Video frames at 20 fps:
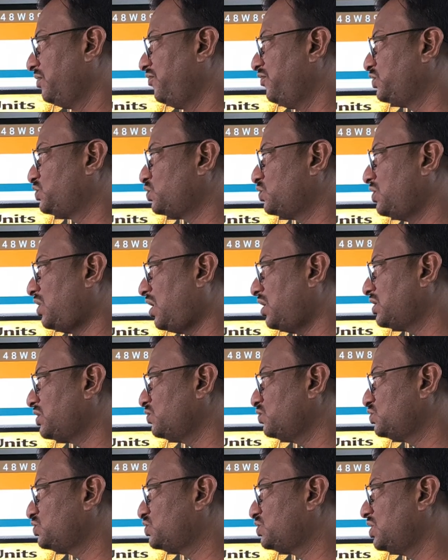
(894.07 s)
We should not
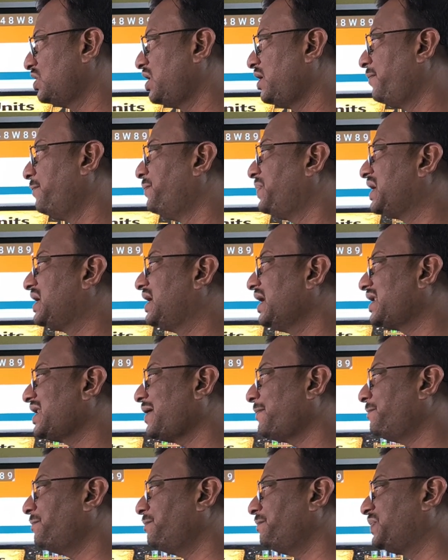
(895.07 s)
use bigger
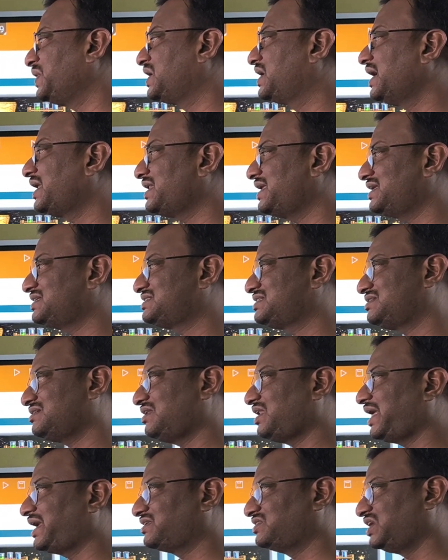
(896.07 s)
M, bigger S
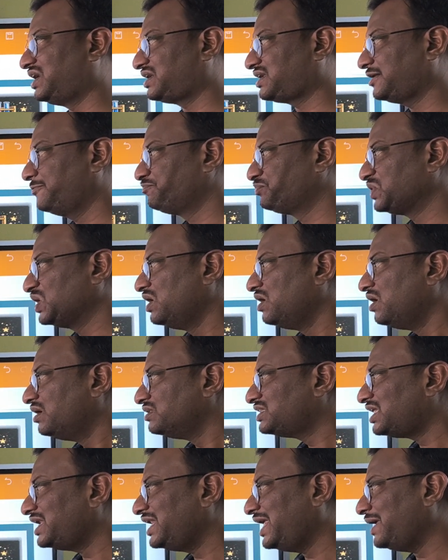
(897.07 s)
like that.
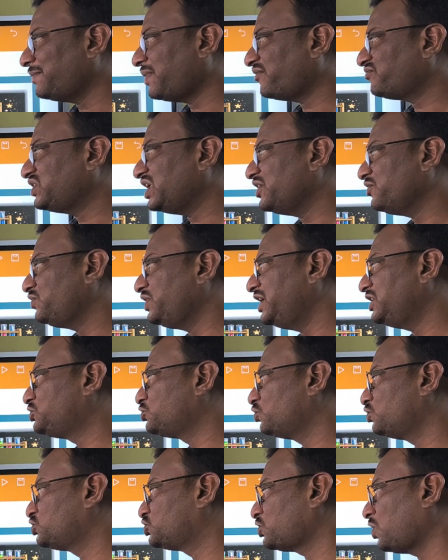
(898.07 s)
The name of the unit
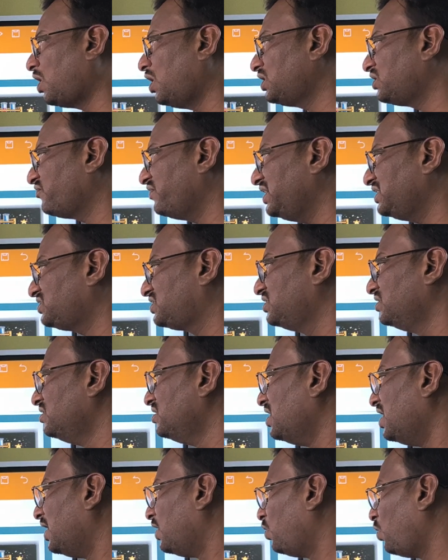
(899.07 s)
should start with
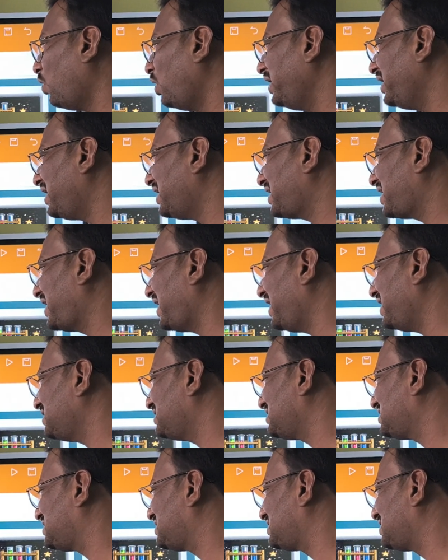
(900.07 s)

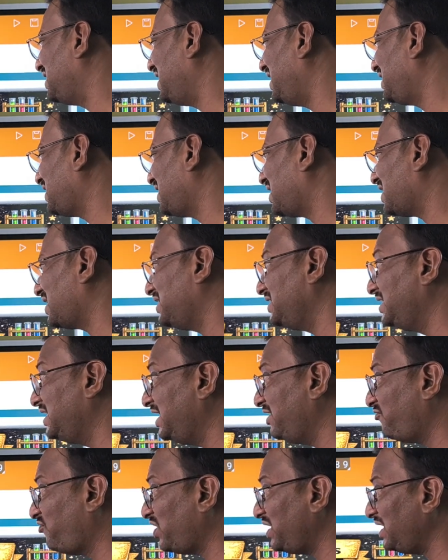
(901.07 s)
lowercase letter
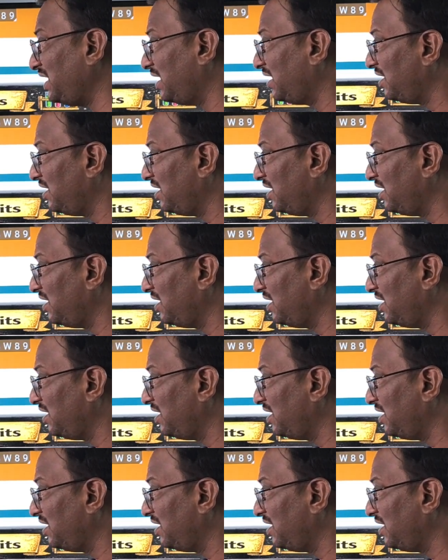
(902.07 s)
even